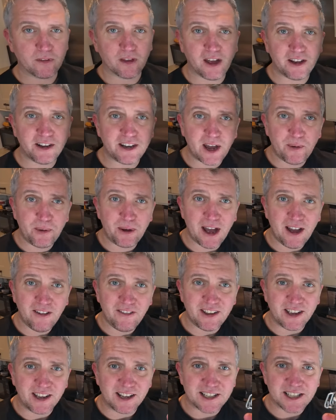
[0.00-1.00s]
and there we have
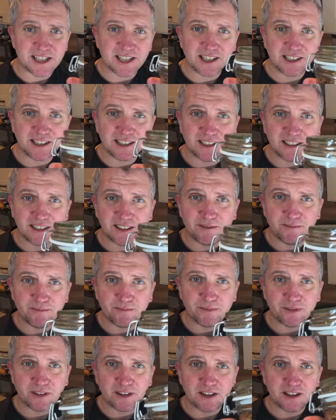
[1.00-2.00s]
it,
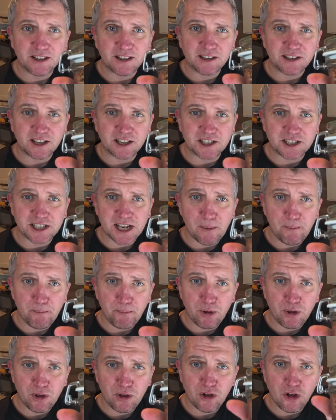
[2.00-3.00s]
the
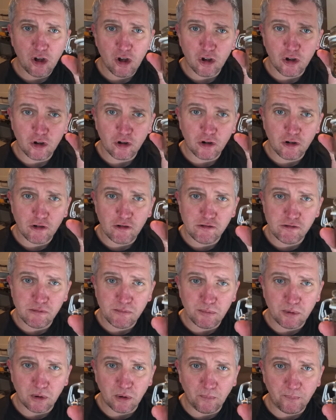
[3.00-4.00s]
Tempeh
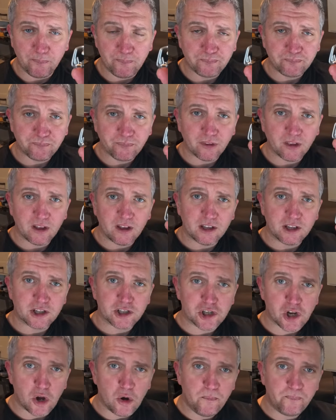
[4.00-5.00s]
Crumble.
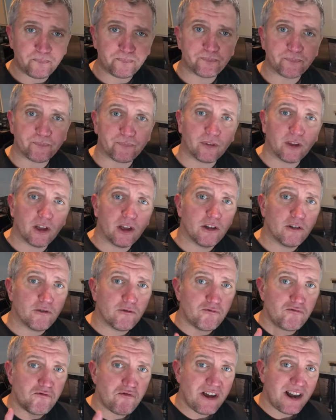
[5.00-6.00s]
So
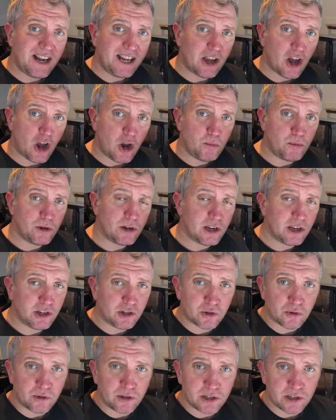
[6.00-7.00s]
really hope you're
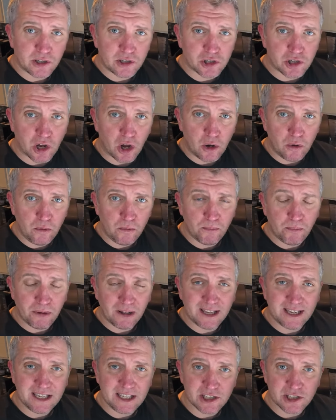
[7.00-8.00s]
enjoying the show.
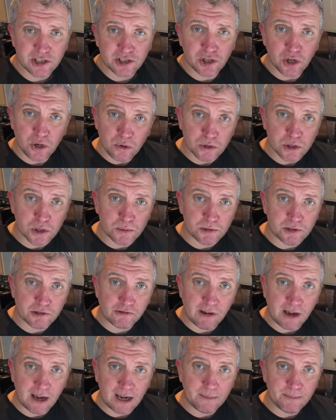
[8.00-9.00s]
Please do
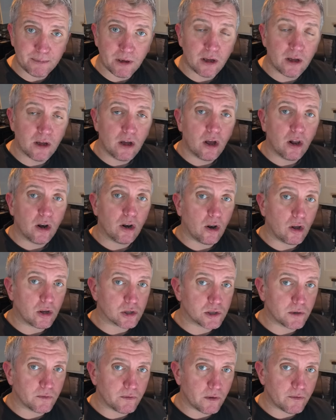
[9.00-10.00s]
subscribe.
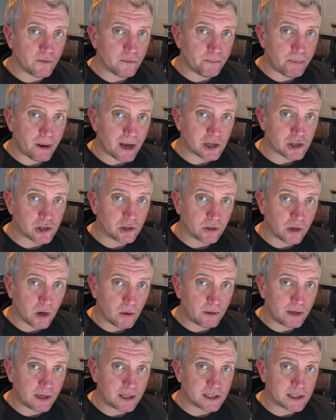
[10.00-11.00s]
Lots of love and passion
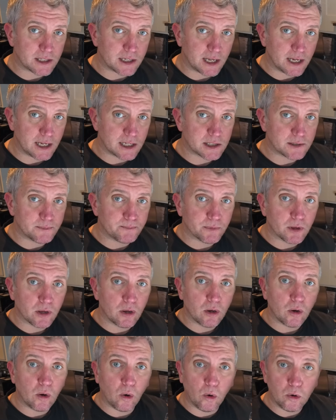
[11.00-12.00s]
going into this.
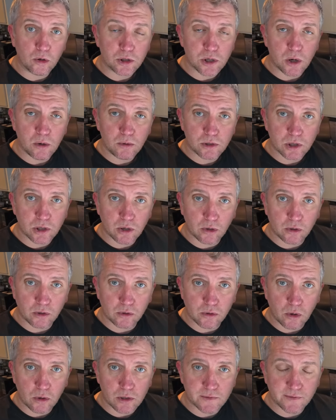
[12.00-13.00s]
Also turn on
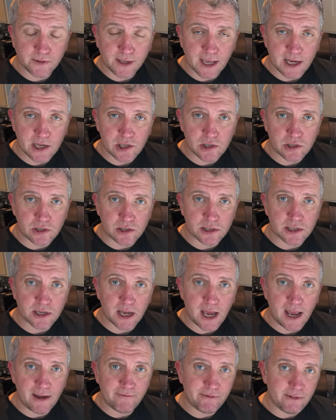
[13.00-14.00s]
your notifications
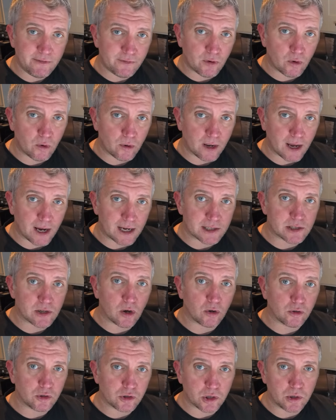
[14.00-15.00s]
every fortnight
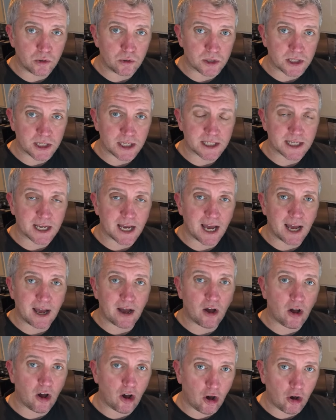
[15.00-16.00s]
on Tuesdays at
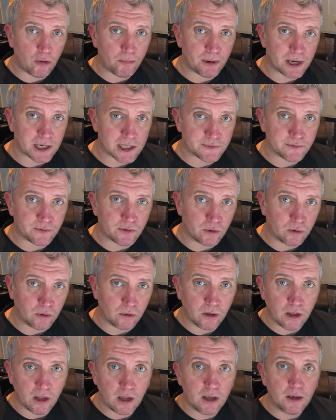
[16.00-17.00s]

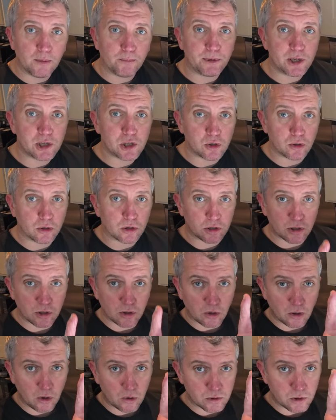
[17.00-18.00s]
4:30. Be sure to turn
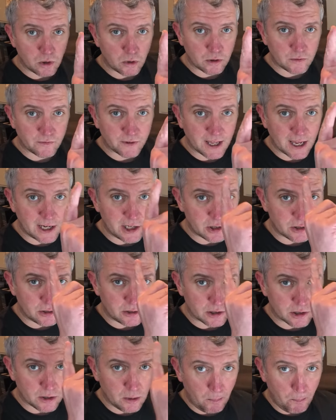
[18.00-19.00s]
on those
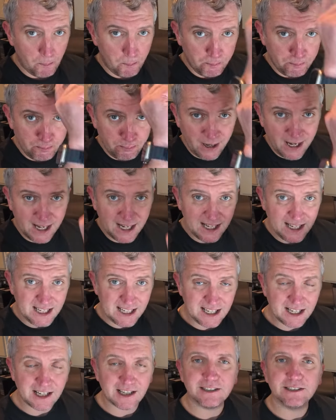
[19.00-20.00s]
notifications.
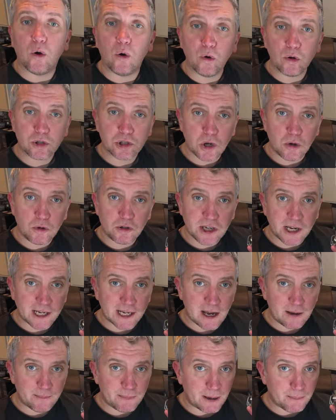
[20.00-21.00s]
Bing! Also
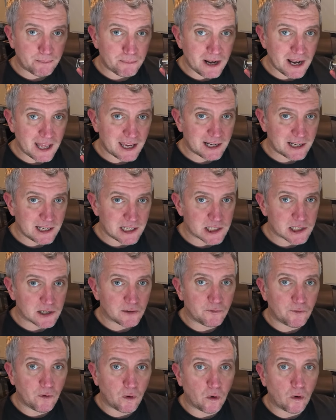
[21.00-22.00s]
check out my playlist
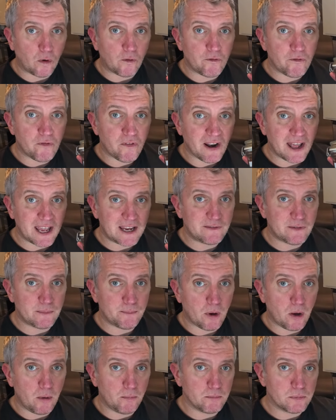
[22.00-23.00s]
for flavour
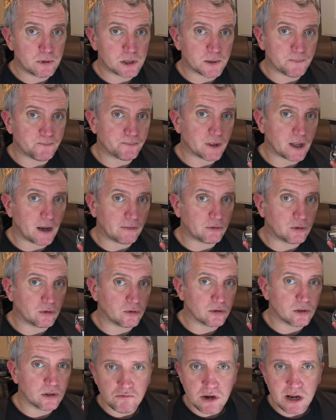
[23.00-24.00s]
bombs. I've
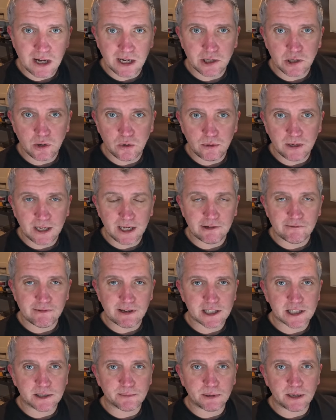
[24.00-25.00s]
done really unique
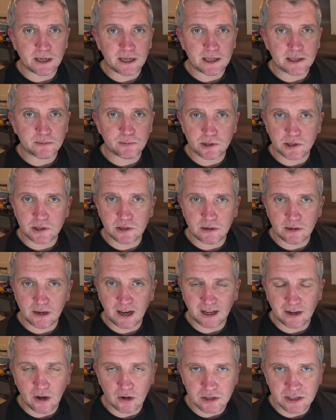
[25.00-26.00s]
recipes, which
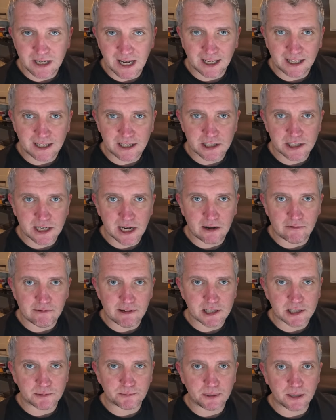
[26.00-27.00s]
like Ottolenghi style
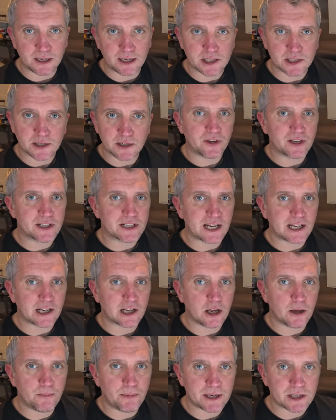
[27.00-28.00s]
recipes. Things like the
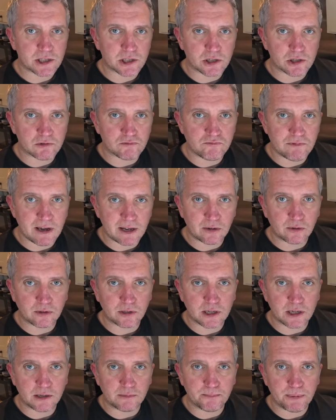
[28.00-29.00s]
hibiscus red
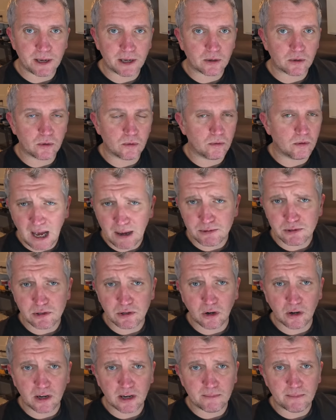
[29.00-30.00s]
onion pickle.
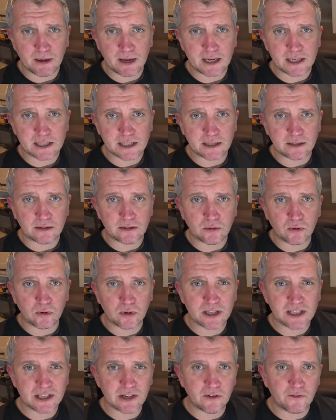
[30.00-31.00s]
Absolutely amazing. All
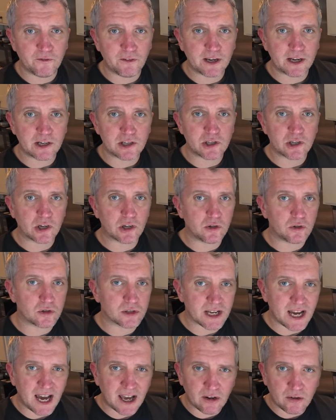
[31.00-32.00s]
these little things you can
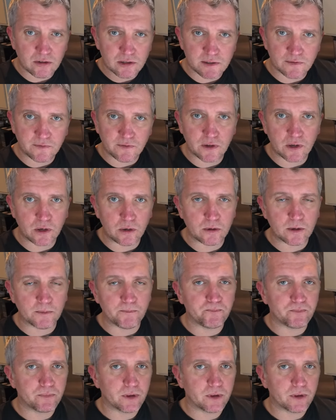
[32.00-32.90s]
just add onto food,